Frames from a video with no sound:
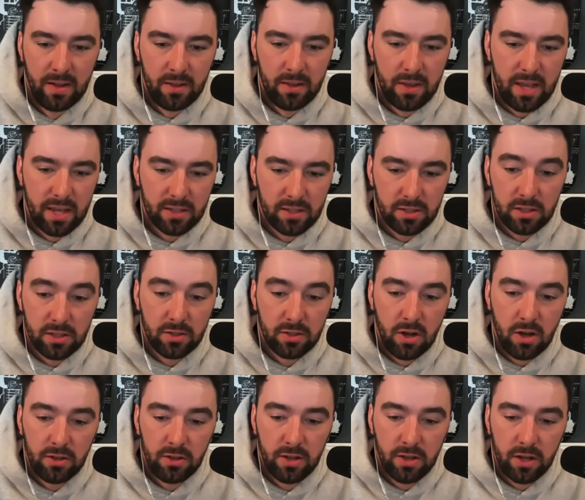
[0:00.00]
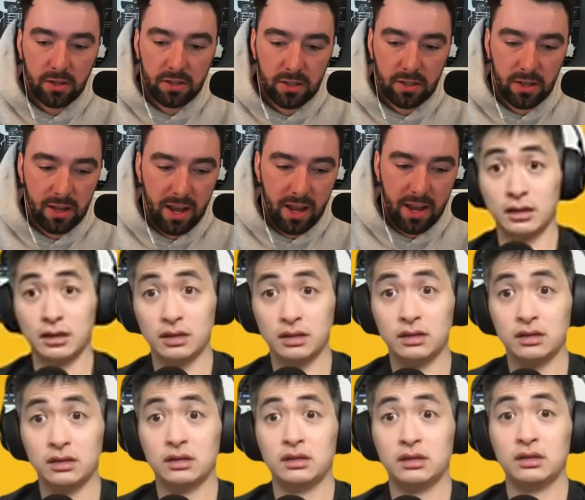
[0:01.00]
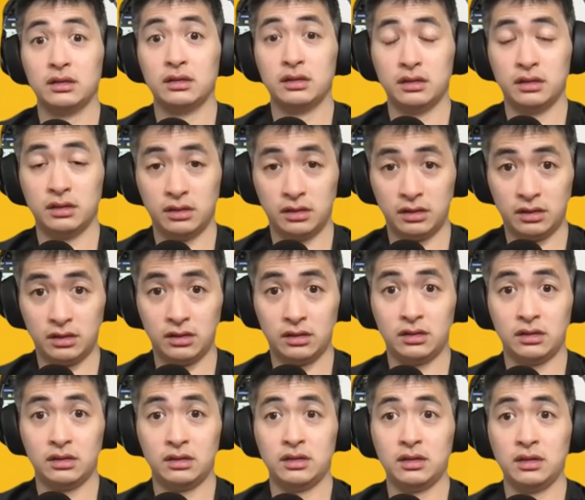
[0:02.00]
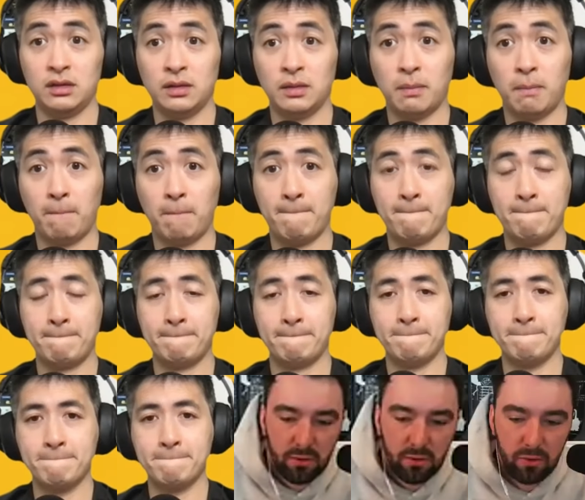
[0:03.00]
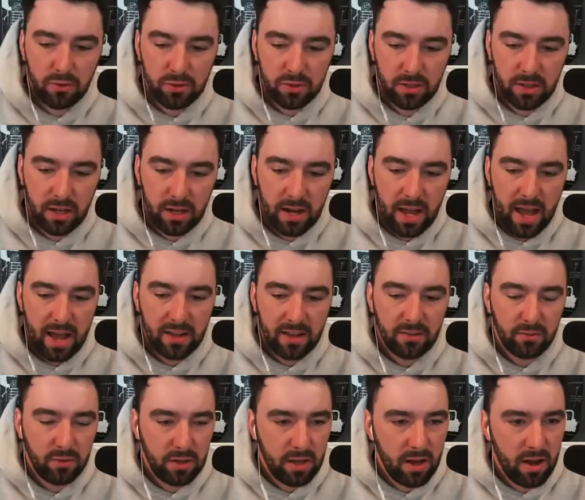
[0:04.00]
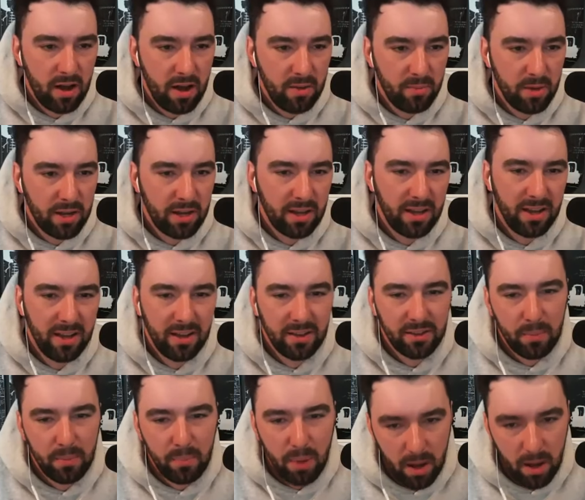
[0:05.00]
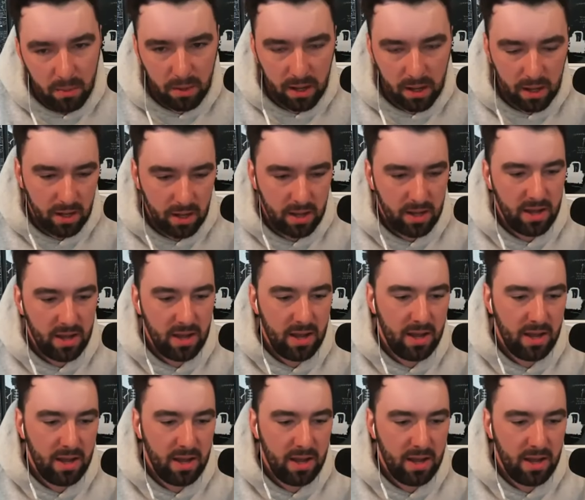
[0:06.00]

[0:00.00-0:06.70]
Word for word: The SEC's conduct in refusing to acknowledge these facts is causing confusion and actively harming the public,